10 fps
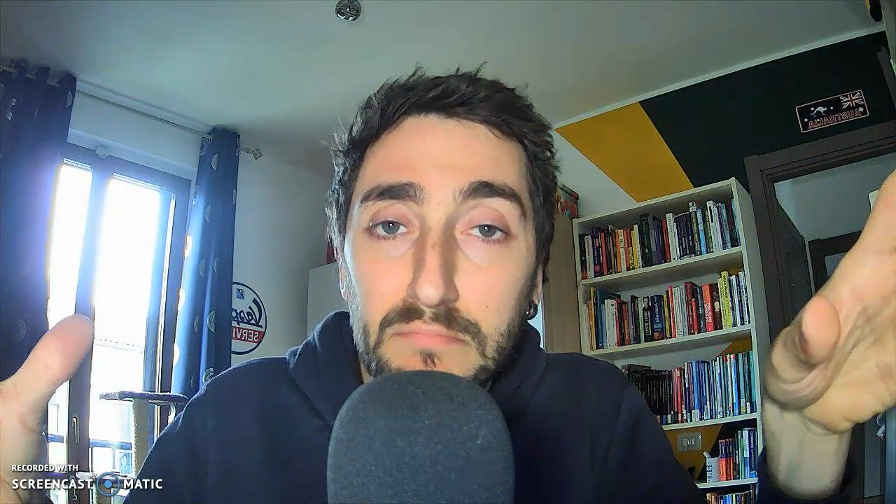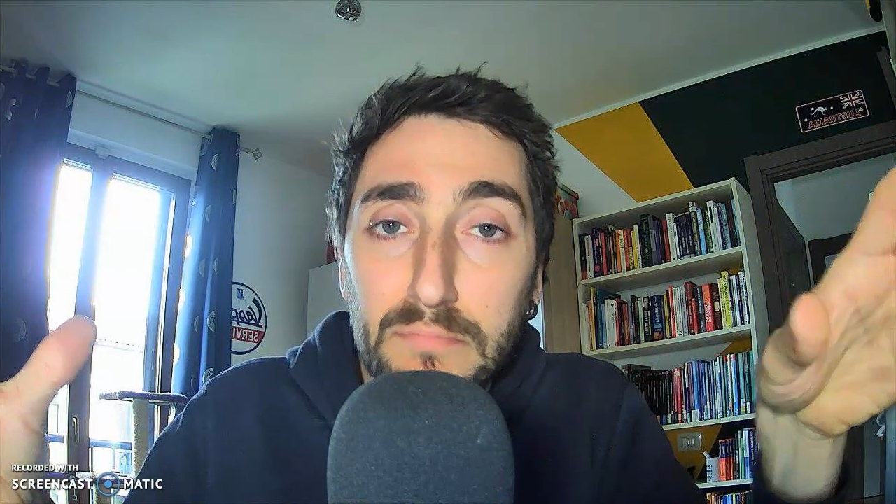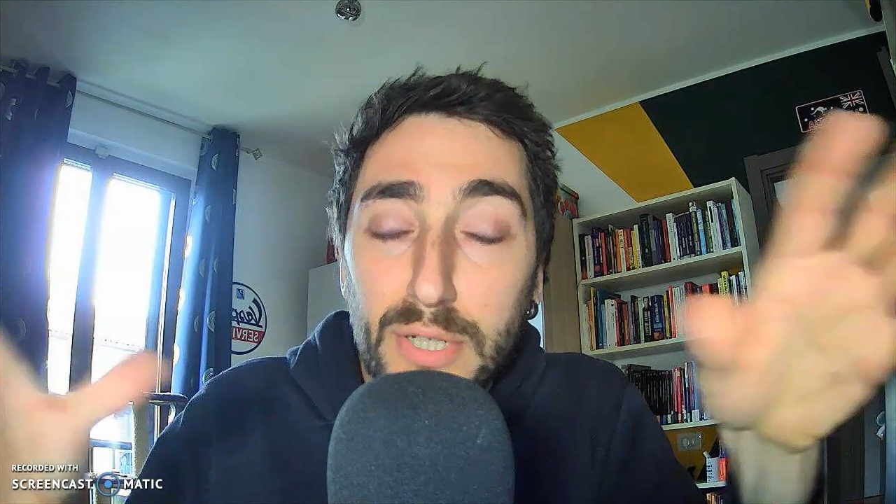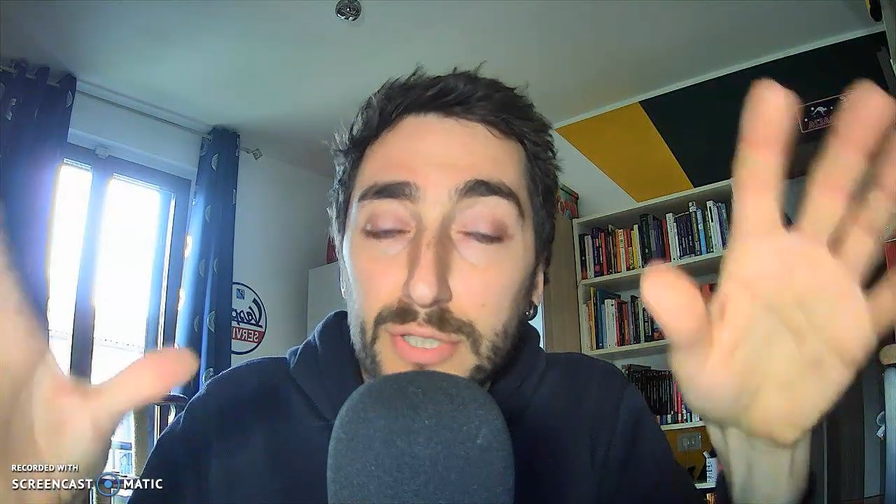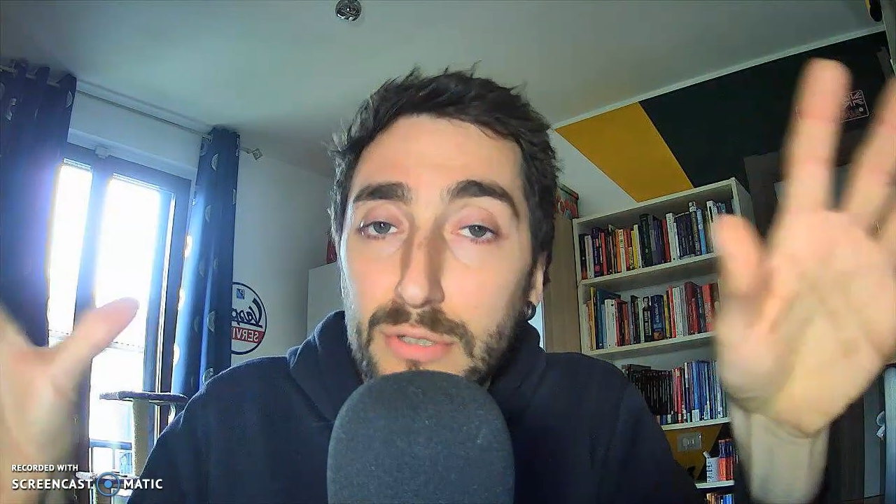
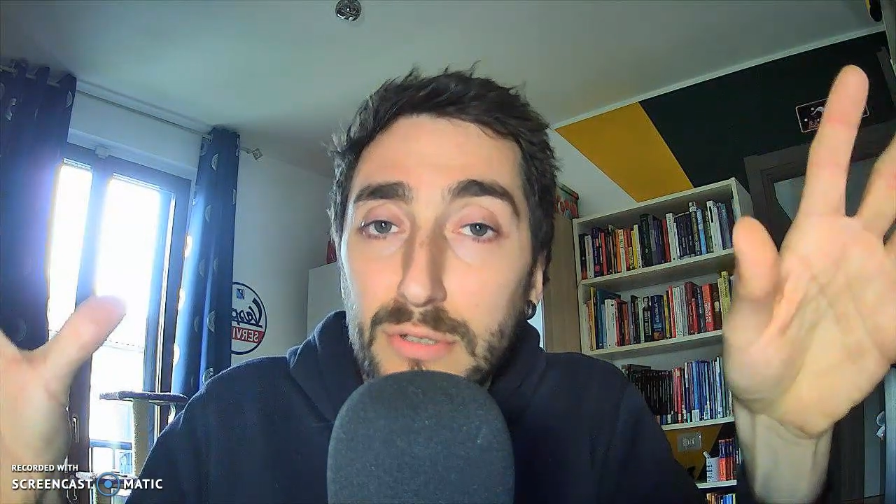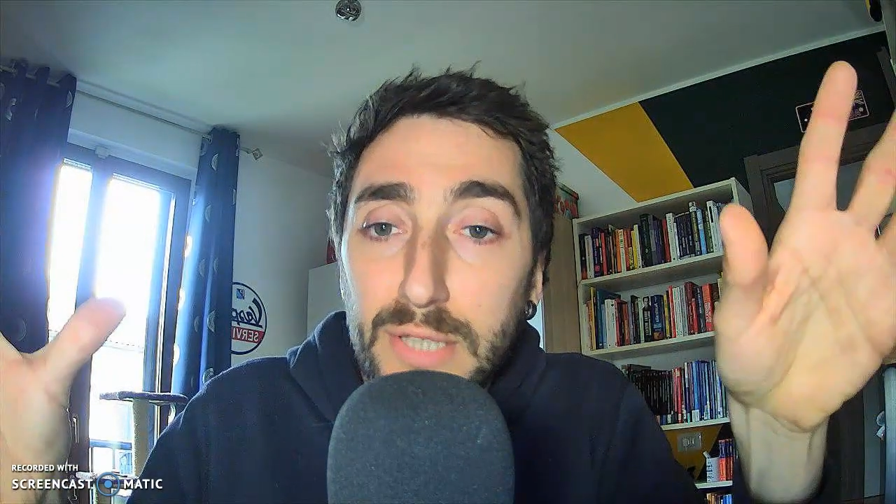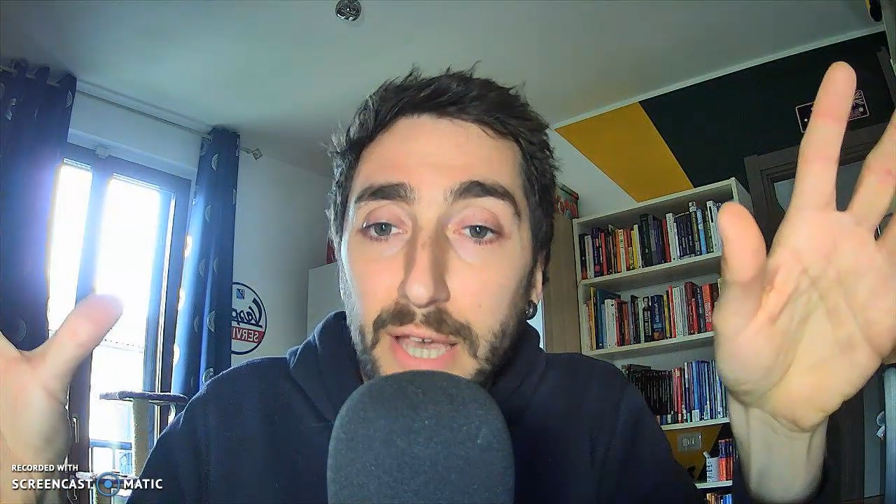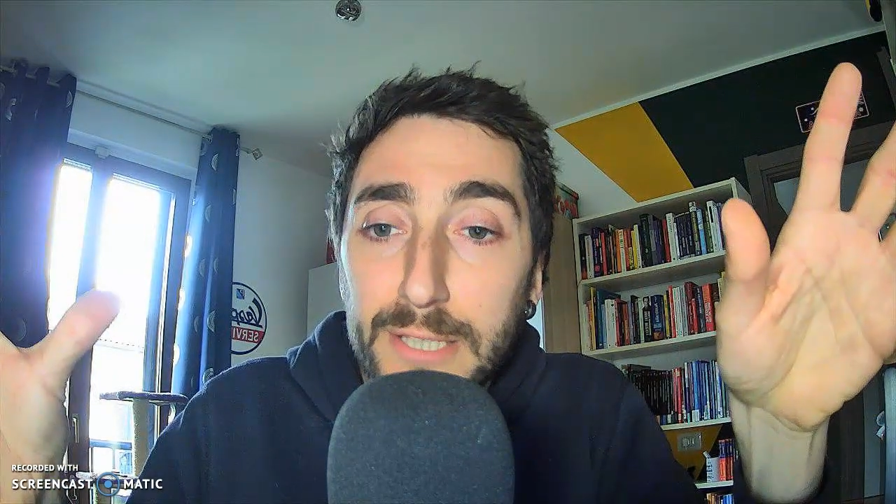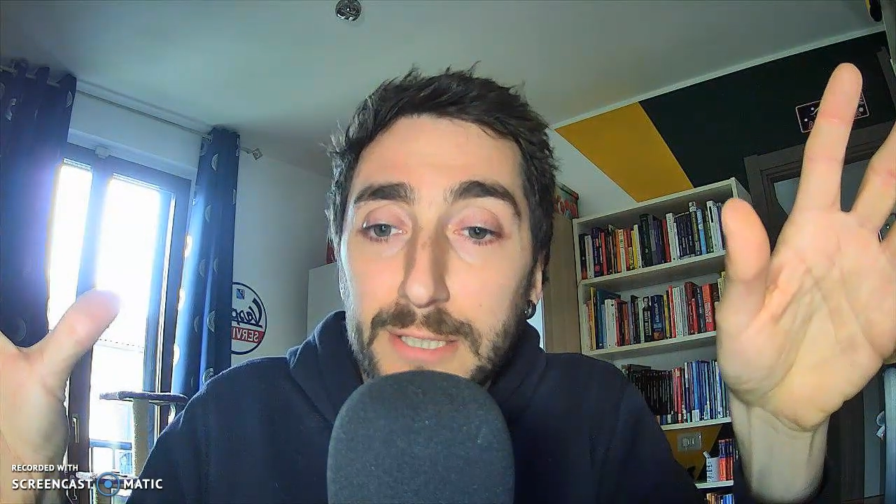Personal
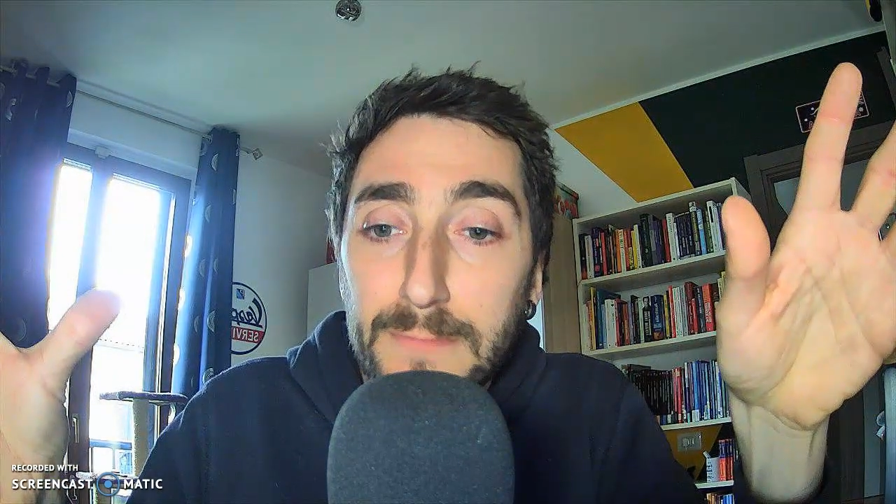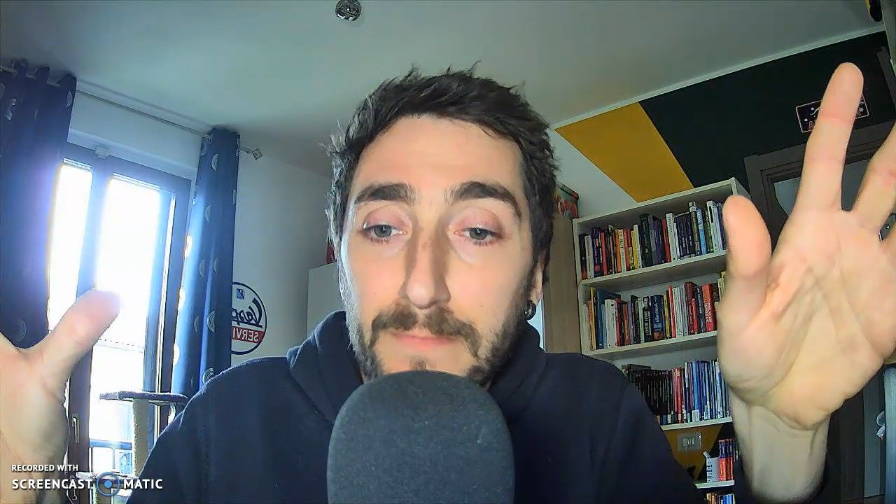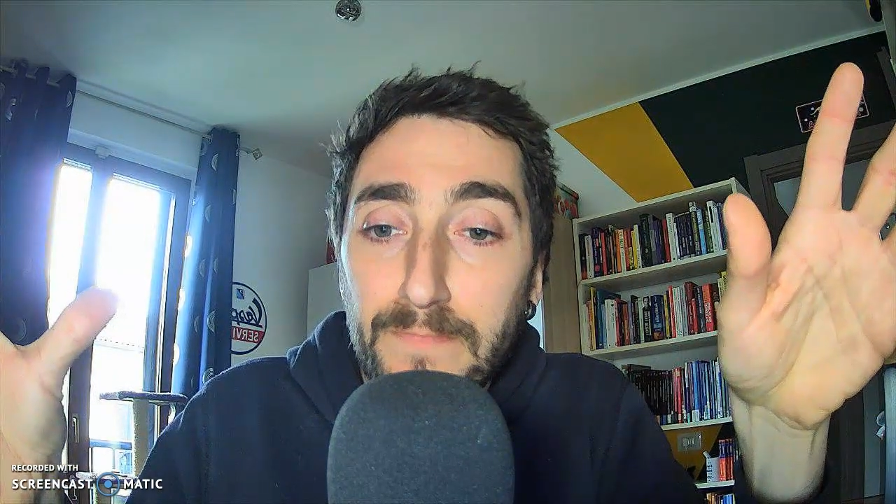taste.